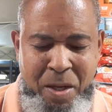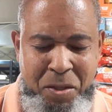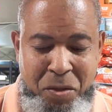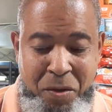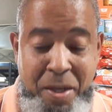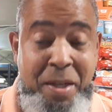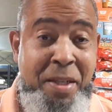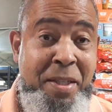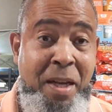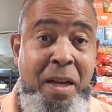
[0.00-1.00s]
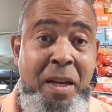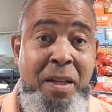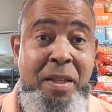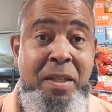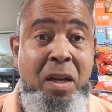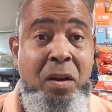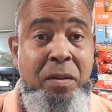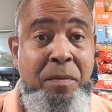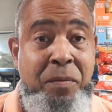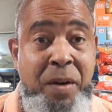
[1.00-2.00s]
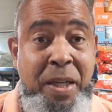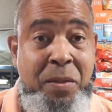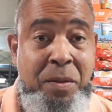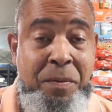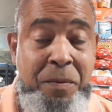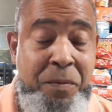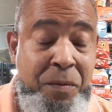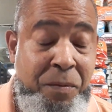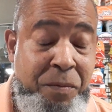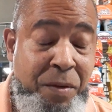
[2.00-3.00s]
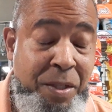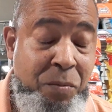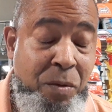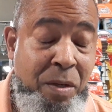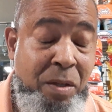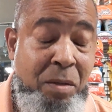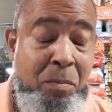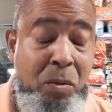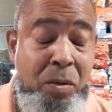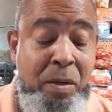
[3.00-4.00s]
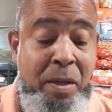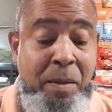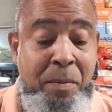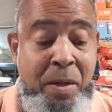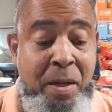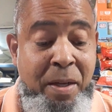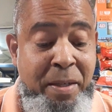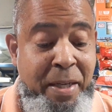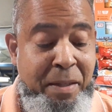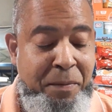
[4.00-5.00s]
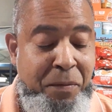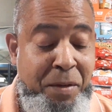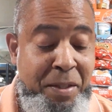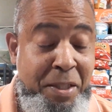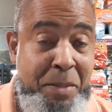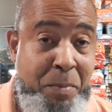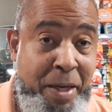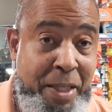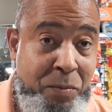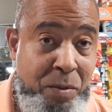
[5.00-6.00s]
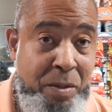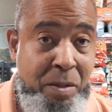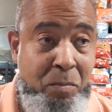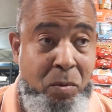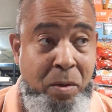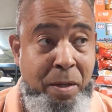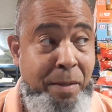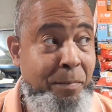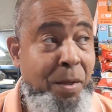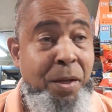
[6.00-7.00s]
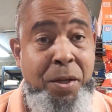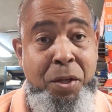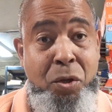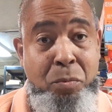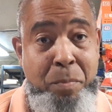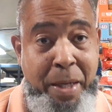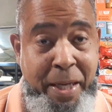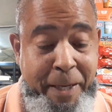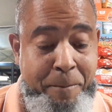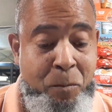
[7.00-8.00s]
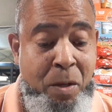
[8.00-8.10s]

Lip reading: So they say, oh, the French were a little more, not the French, the Spanish were a little more humane.